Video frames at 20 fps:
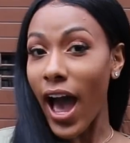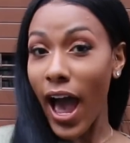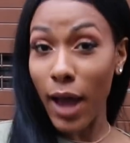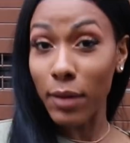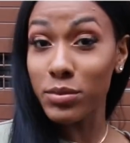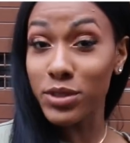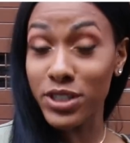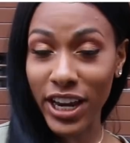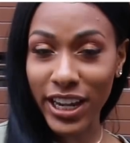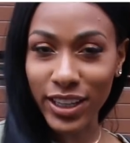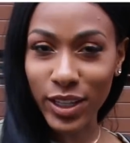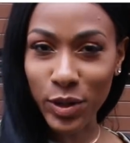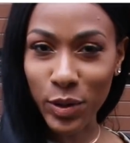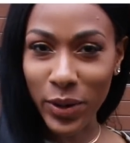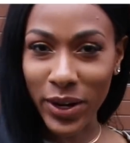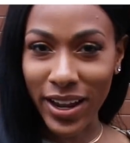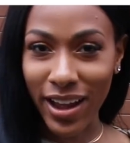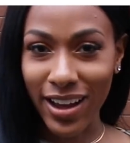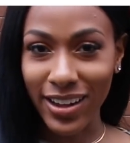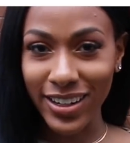I'm Jayla
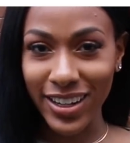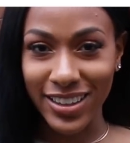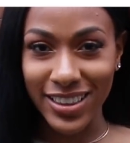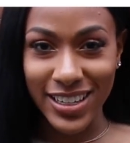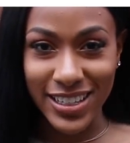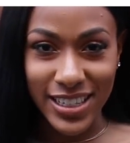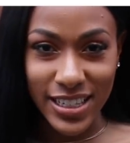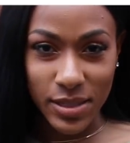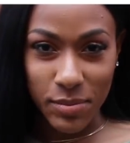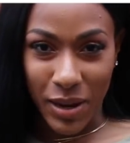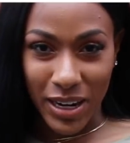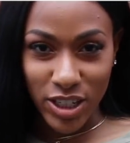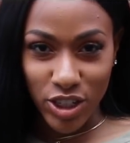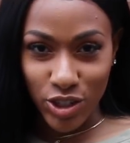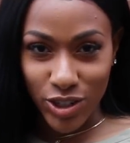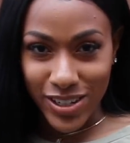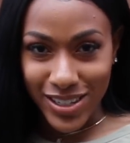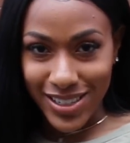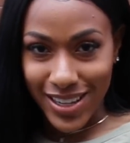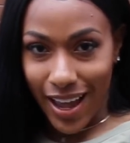Koriyan, and this is my
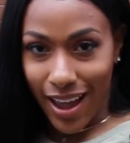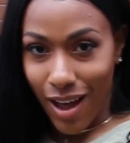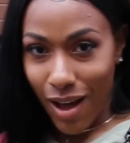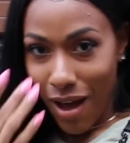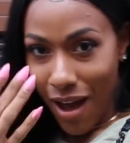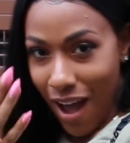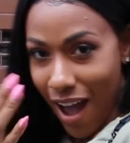street style.